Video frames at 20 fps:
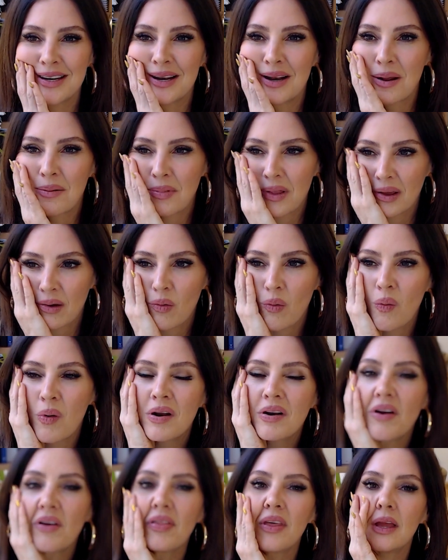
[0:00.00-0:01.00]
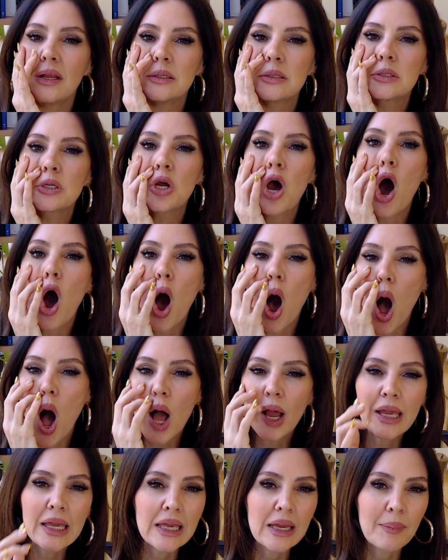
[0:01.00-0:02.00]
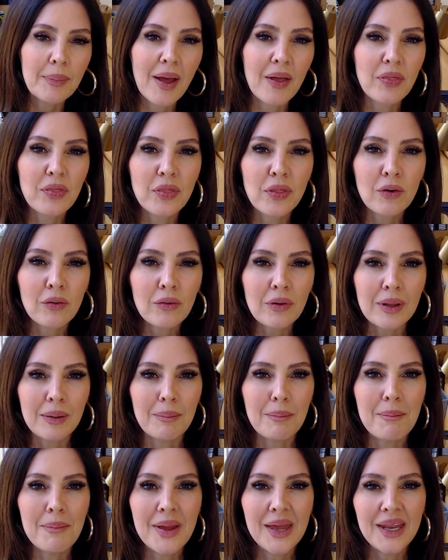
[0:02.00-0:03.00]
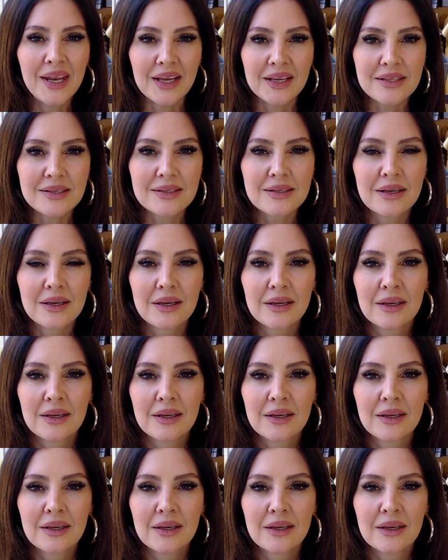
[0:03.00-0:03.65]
And I'm like, what are they talking about? 30 minutes?